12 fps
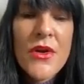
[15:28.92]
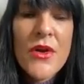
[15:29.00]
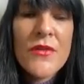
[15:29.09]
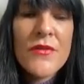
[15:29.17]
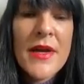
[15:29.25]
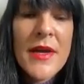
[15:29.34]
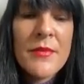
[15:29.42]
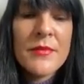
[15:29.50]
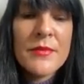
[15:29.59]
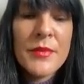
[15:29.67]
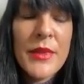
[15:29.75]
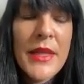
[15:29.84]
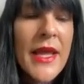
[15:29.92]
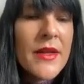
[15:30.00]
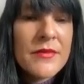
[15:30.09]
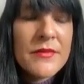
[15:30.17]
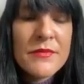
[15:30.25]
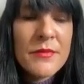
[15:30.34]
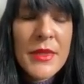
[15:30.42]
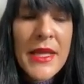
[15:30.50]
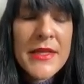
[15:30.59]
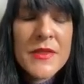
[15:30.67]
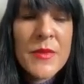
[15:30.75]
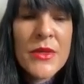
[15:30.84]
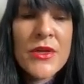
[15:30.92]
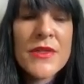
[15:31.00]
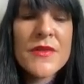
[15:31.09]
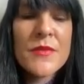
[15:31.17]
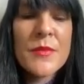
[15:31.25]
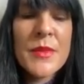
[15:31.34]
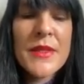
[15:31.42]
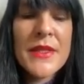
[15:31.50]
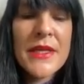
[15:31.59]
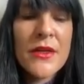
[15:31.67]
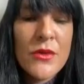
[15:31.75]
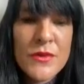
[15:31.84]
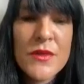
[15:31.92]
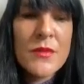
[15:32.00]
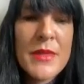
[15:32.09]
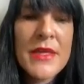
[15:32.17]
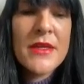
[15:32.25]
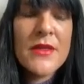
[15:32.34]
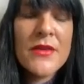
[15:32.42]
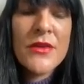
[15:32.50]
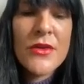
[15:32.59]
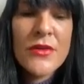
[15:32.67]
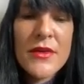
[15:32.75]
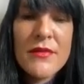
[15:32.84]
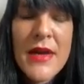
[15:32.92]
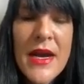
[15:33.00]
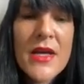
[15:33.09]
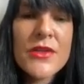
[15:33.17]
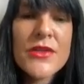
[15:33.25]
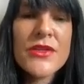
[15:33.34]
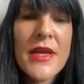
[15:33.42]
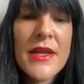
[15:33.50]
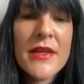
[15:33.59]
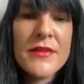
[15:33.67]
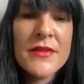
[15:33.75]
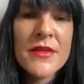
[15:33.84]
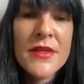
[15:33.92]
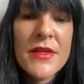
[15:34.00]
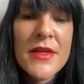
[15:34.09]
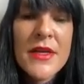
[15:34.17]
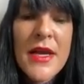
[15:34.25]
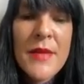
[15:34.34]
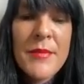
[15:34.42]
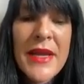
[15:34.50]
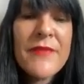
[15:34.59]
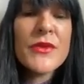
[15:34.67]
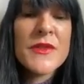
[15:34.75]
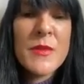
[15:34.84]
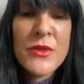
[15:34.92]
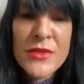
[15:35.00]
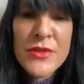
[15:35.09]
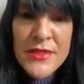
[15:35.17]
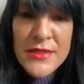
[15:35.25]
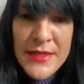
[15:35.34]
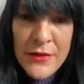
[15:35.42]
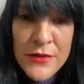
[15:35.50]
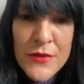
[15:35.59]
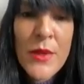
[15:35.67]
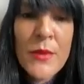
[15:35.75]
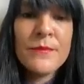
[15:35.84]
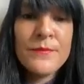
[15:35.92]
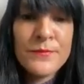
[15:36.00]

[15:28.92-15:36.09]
of plant spirits, but there can also be, you know, harsh and painful experiences there as well.